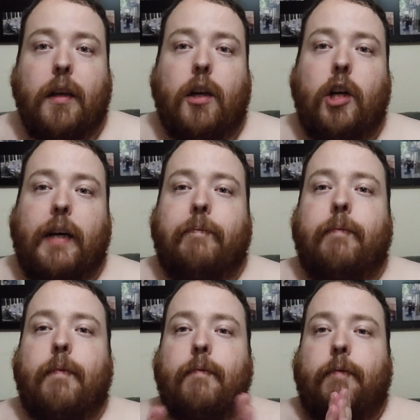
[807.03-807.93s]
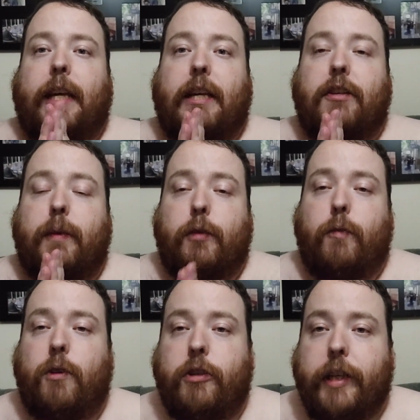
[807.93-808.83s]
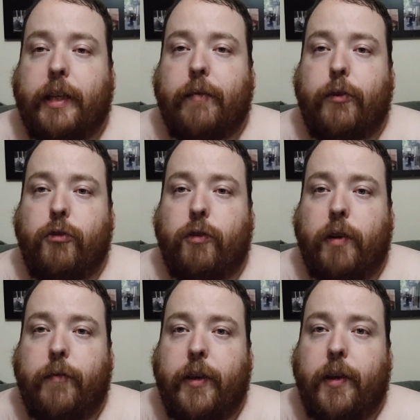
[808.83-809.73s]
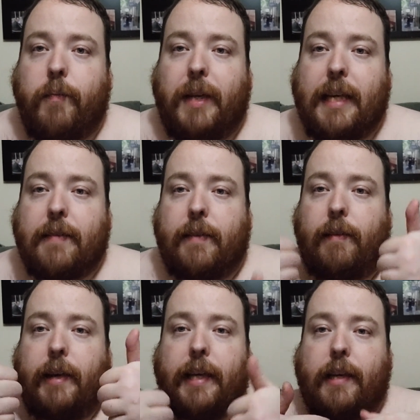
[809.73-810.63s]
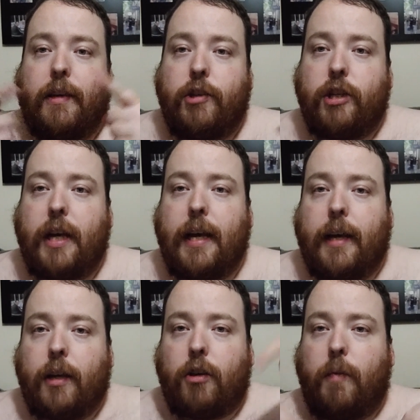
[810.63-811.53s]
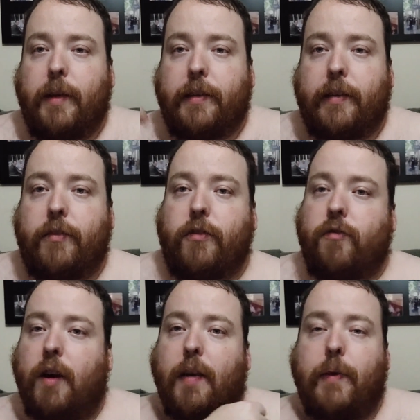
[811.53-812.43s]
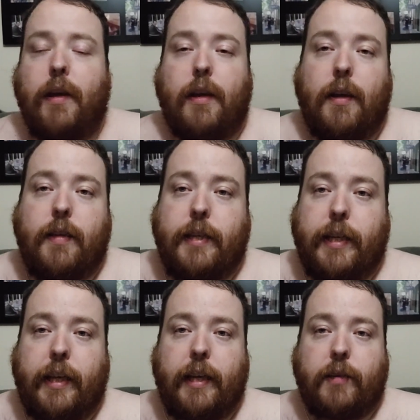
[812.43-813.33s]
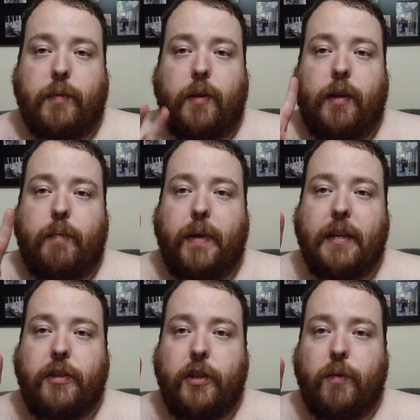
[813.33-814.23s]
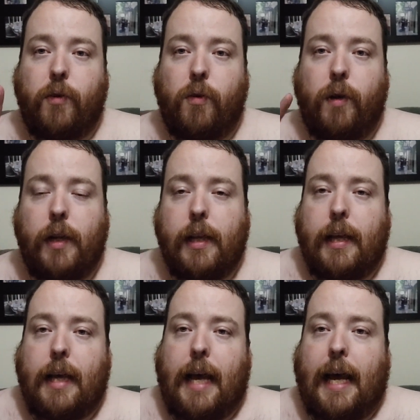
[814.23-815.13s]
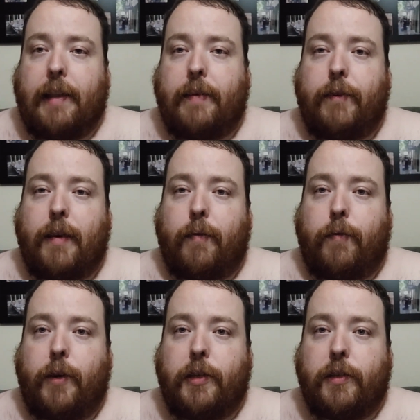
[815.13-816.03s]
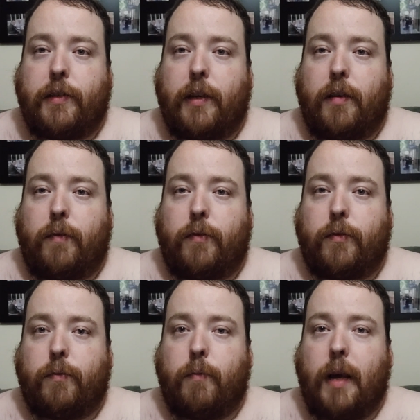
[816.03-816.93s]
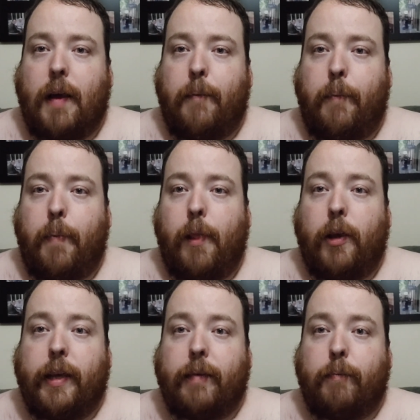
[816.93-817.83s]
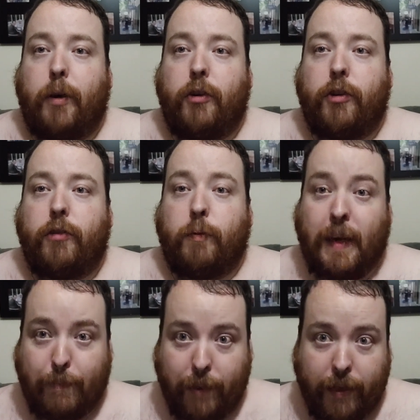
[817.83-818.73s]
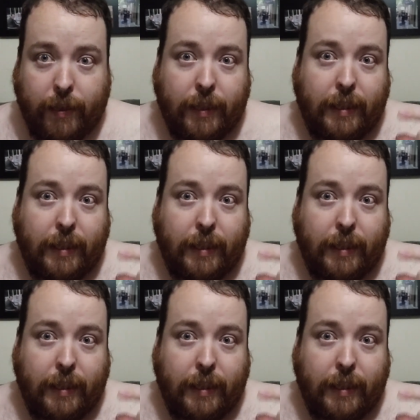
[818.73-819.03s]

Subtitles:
Alright, thank you so much for watching. If you enjoyed the video, then please like, share, comment and subscribe. See you in the next one. Peace to you all. And if you ever find yourselves learning potions, remember,